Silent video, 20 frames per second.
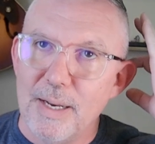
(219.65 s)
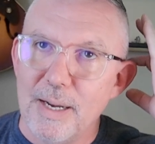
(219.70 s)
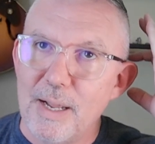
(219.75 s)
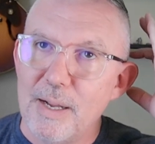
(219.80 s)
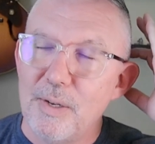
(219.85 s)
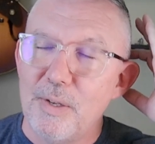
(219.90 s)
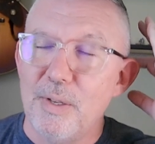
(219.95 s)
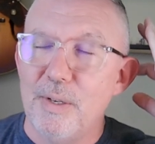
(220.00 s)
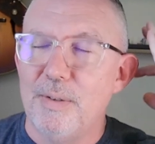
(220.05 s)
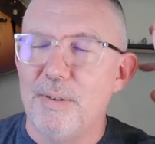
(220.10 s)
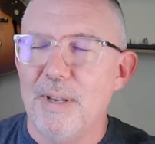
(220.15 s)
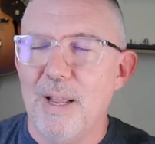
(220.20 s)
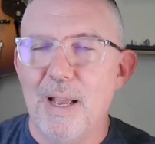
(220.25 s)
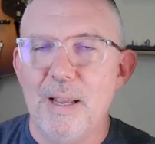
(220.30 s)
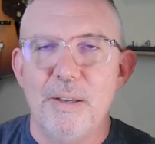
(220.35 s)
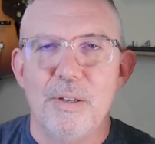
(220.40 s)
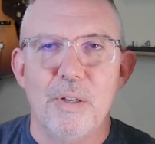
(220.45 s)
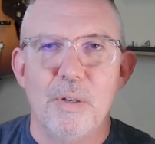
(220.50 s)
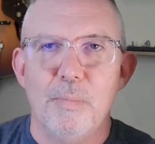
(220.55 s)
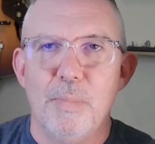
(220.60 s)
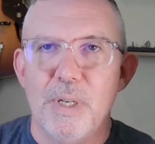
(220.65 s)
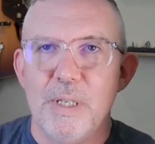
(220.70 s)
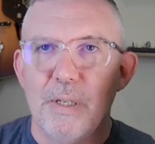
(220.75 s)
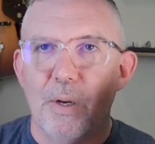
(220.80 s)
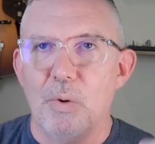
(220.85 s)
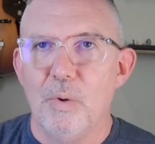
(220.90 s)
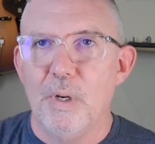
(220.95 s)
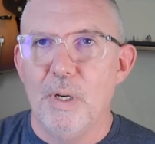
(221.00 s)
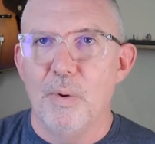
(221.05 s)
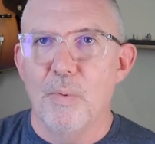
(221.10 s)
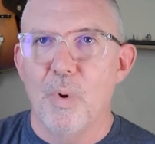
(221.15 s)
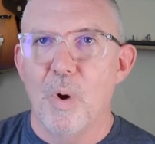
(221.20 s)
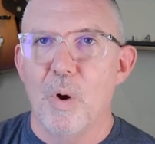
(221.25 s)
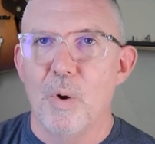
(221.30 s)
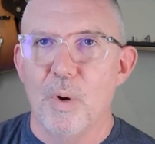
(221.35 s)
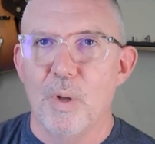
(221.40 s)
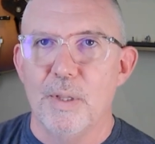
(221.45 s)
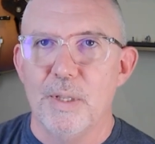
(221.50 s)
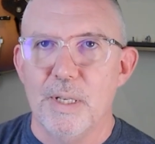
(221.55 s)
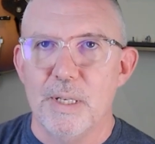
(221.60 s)
and I could be totally
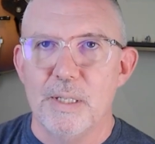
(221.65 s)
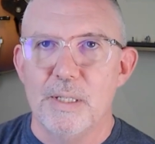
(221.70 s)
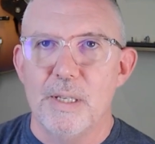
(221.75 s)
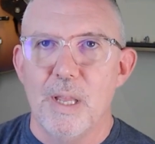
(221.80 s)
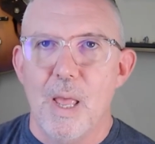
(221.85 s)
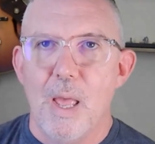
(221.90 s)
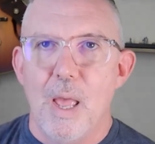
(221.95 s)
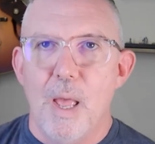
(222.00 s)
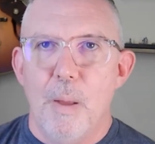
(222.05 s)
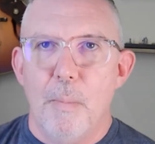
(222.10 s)
wrong on this,